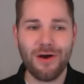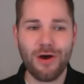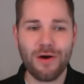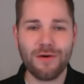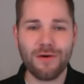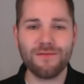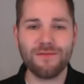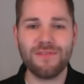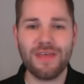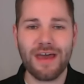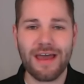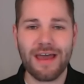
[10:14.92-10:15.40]

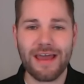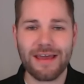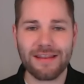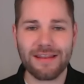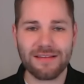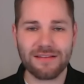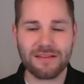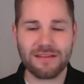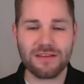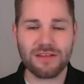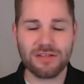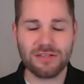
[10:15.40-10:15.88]
of
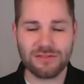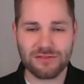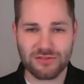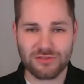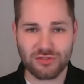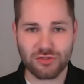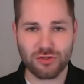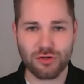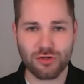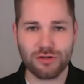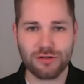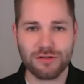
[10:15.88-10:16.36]
that
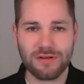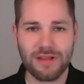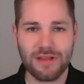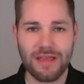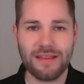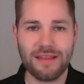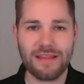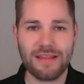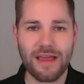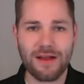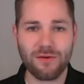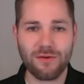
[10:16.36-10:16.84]
concern
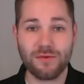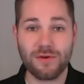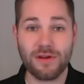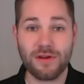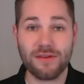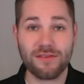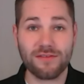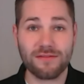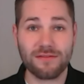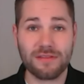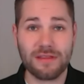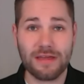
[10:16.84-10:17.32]
and that
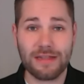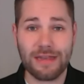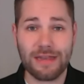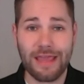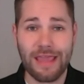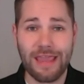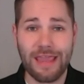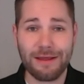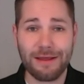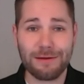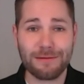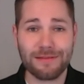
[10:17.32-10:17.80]
risk that,
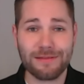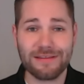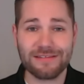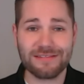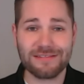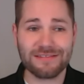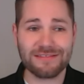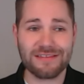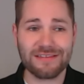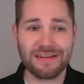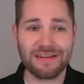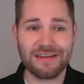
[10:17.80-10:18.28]
hey,
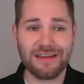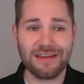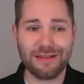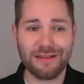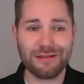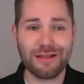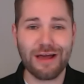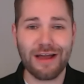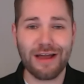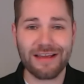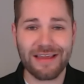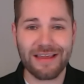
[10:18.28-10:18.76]
this is going to
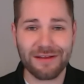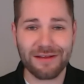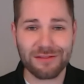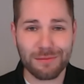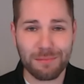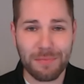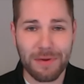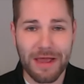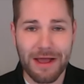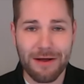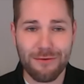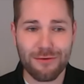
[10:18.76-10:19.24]
knock out
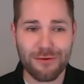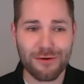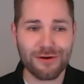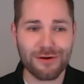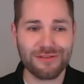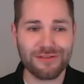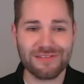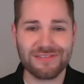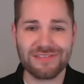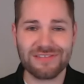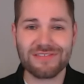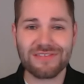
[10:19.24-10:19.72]
the
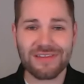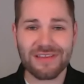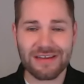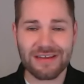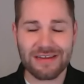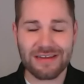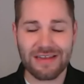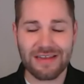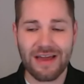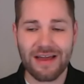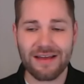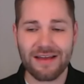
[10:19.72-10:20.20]
power, this is going
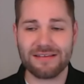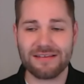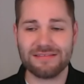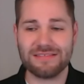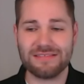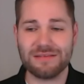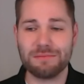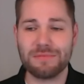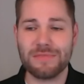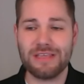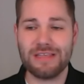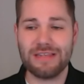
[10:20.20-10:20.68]
to knock
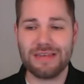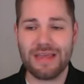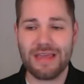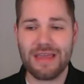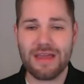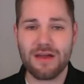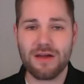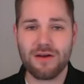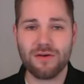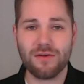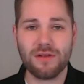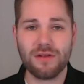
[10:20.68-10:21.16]
something
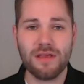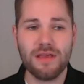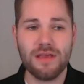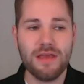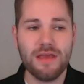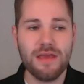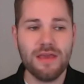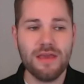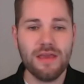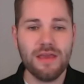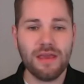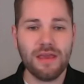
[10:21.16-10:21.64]
out.
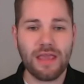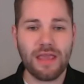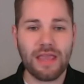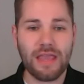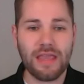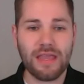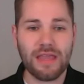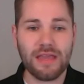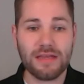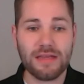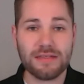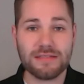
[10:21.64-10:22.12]

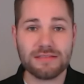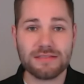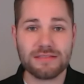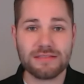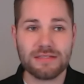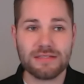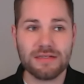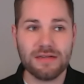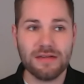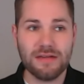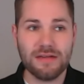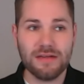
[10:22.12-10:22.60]
And
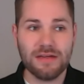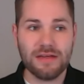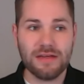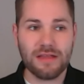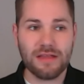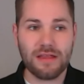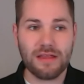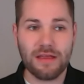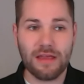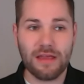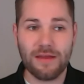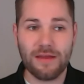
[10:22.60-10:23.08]

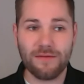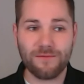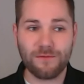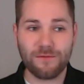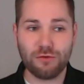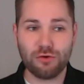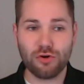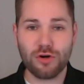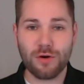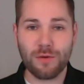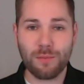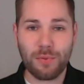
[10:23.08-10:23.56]
if
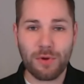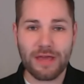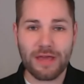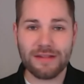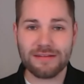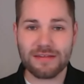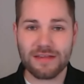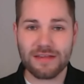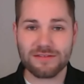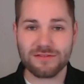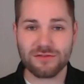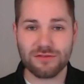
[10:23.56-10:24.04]
you're a
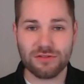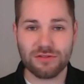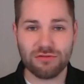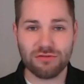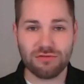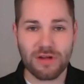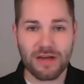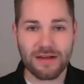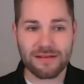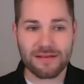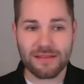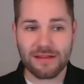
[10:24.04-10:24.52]
pen tester and
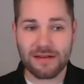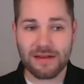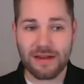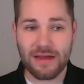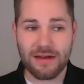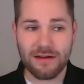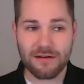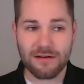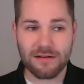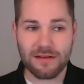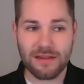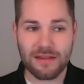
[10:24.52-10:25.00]
you knock that
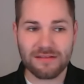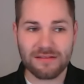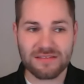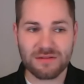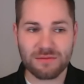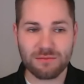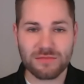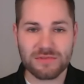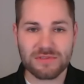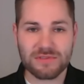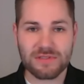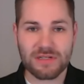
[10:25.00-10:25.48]
out and
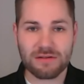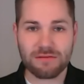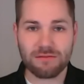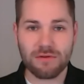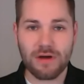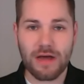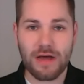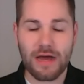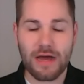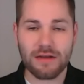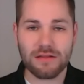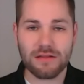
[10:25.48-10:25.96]
someone's like,
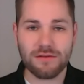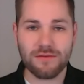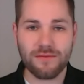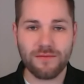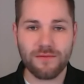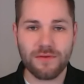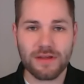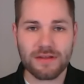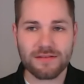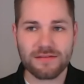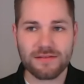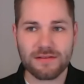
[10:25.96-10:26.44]
well, how do you
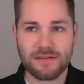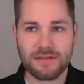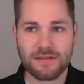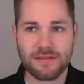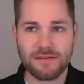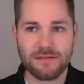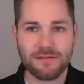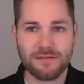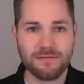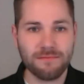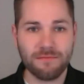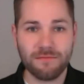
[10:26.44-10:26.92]
fix
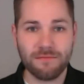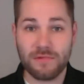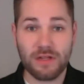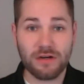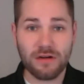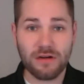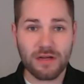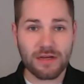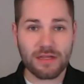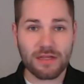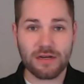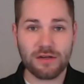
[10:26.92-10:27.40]
it?
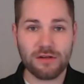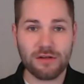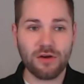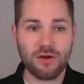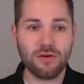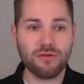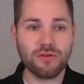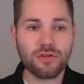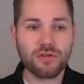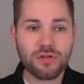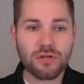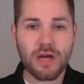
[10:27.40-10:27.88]
They're not going to
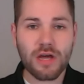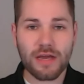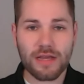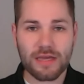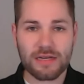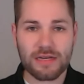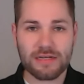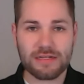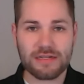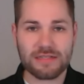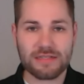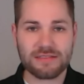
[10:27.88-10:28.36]
know. You're not
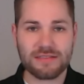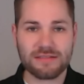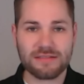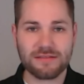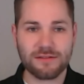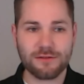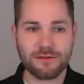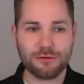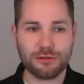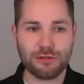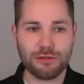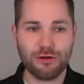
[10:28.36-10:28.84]
going to
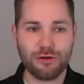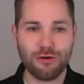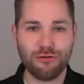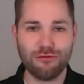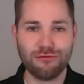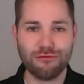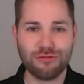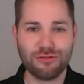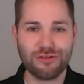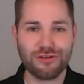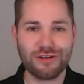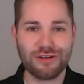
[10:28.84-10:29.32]
necessarily
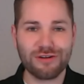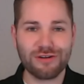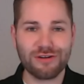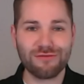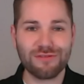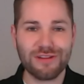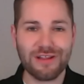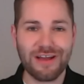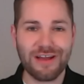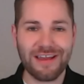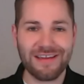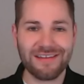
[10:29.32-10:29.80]
know. You're going to
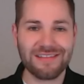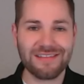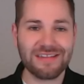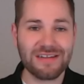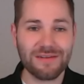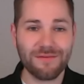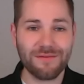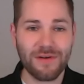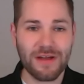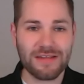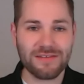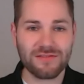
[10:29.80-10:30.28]
rely on the
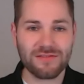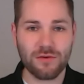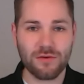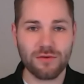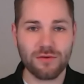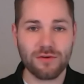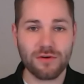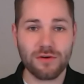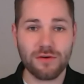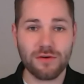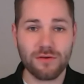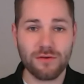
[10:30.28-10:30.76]
device
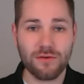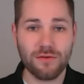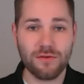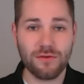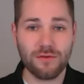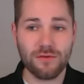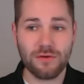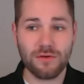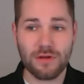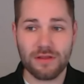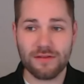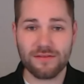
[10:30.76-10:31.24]
owner
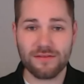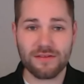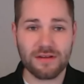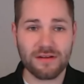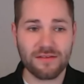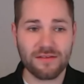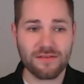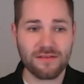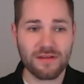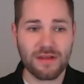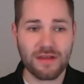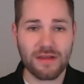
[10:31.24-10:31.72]
who is
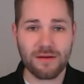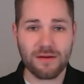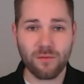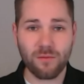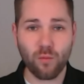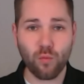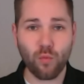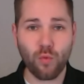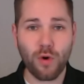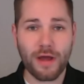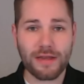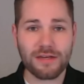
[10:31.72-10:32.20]
going to say,
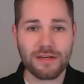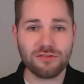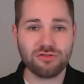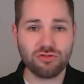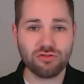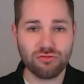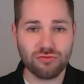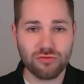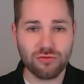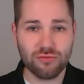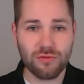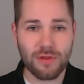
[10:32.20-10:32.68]
why did
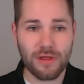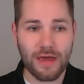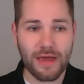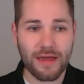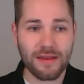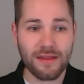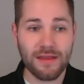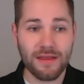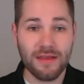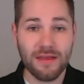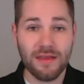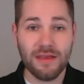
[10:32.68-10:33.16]
you do
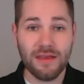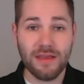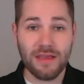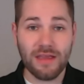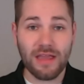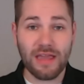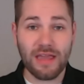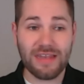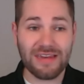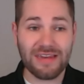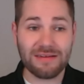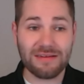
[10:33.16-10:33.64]
that?
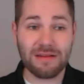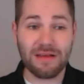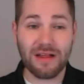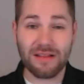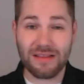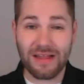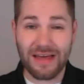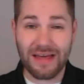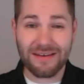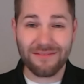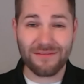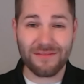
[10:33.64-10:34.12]
And in a
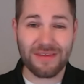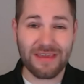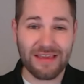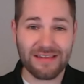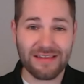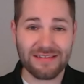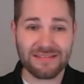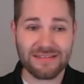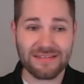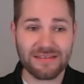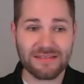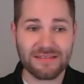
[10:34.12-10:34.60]
lot of
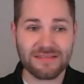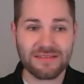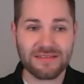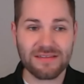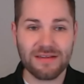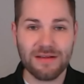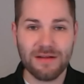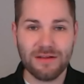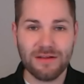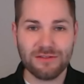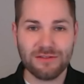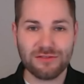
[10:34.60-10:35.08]

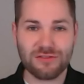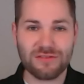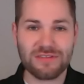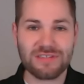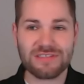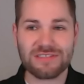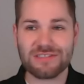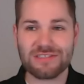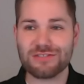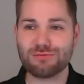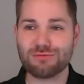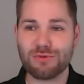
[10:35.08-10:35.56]
cases, so
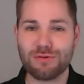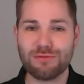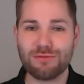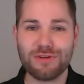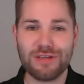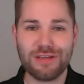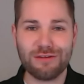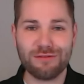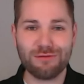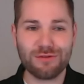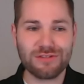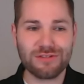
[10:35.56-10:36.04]
this is where
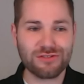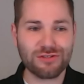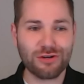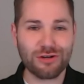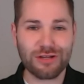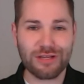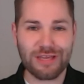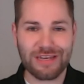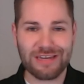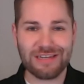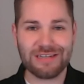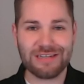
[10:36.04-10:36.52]
we
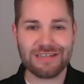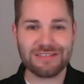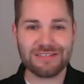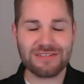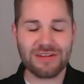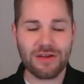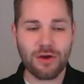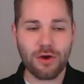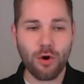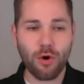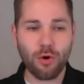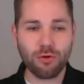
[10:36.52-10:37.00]
start getting
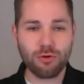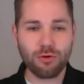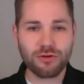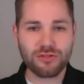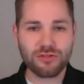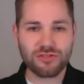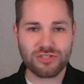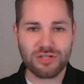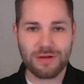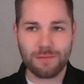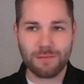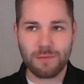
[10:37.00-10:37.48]
into
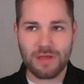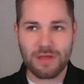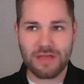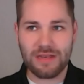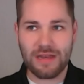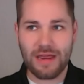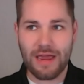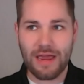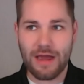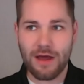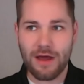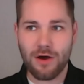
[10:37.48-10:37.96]
ownership
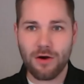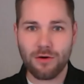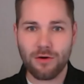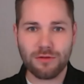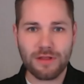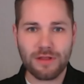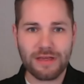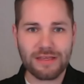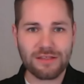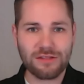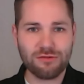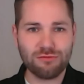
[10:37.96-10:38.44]
and how
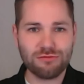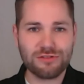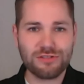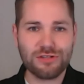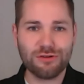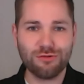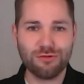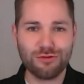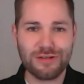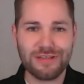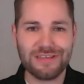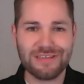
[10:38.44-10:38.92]
like
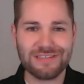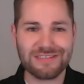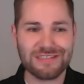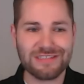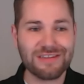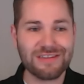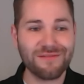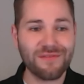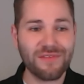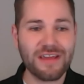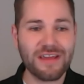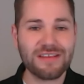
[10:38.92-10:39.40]
utilities
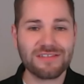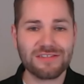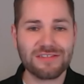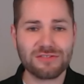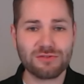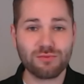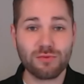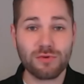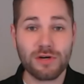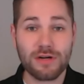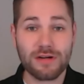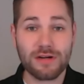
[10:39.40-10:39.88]
and
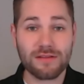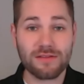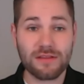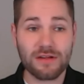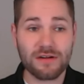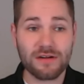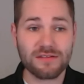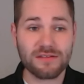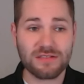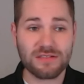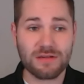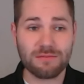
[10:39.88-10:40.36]
devices work.
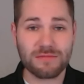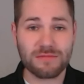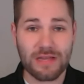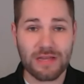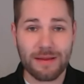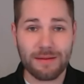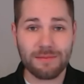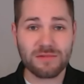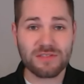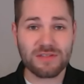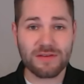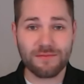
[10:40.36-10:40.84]
There are
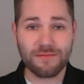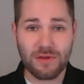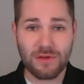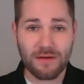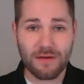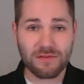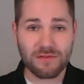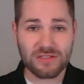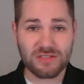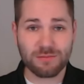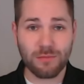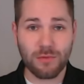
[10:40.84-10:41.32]
sometimes, if you
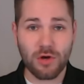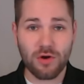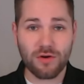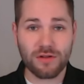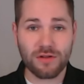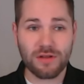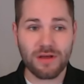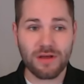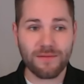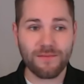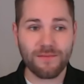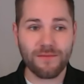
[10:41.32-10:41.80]
have a
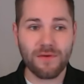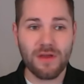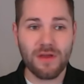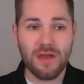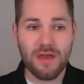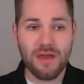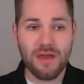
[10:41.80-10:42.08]
small enough